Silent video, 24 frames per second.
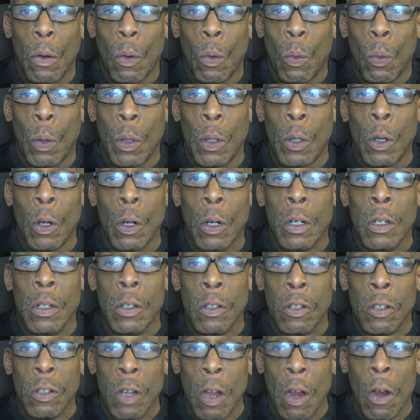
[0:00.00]
when your
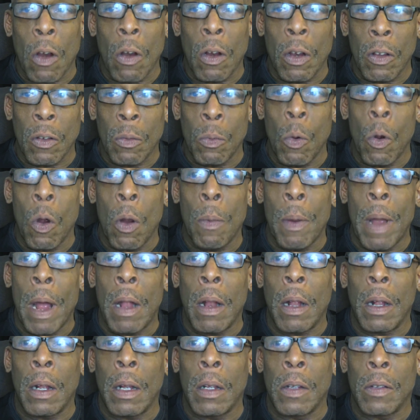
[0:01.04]
concern is more
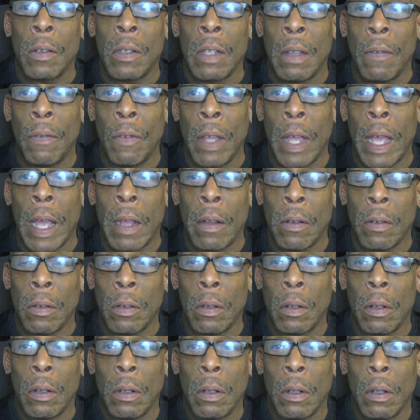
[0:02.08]
about a CVS
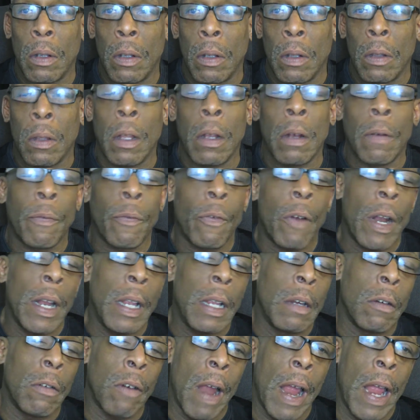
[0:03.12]
than a Freddie
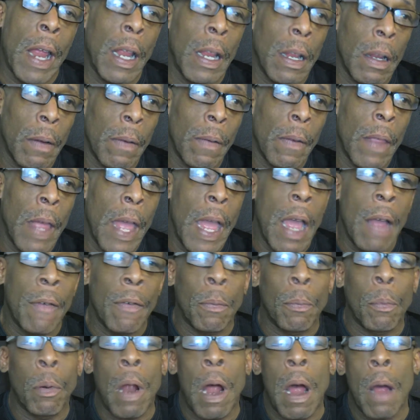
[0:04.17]
Gray, I have
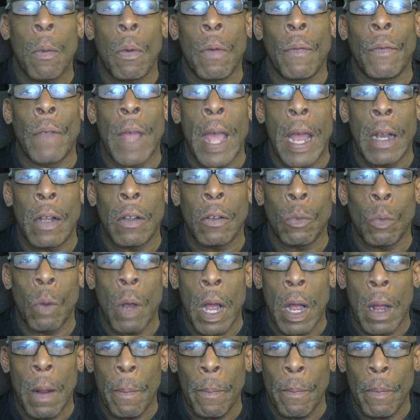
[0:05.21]
a problem with that as
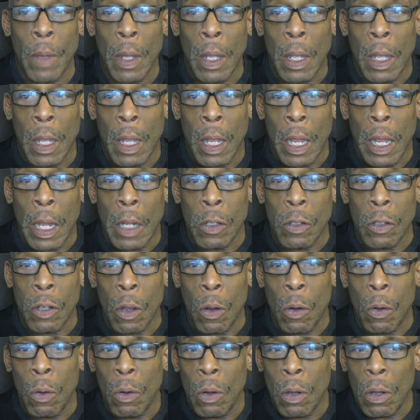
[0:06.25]
well. And
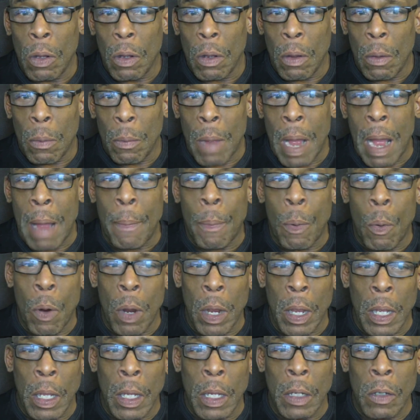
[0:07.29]
so my
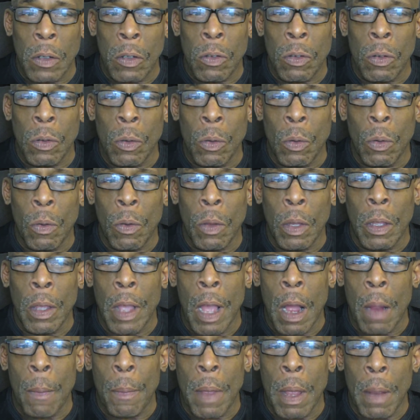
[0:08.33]
point is to the
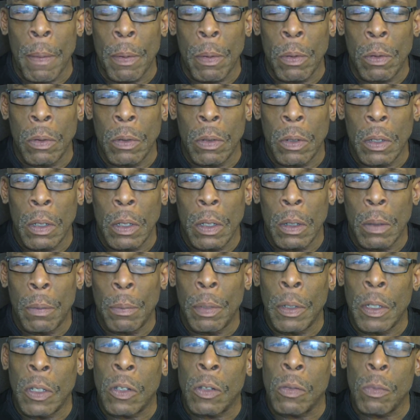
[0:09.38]
young people,
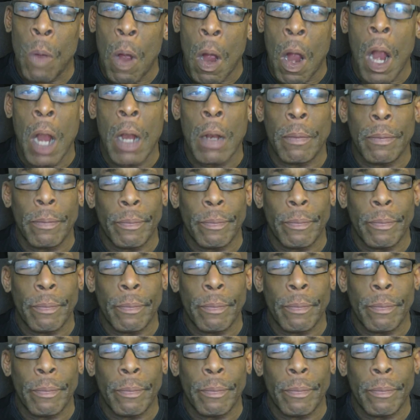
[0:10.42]
be smart,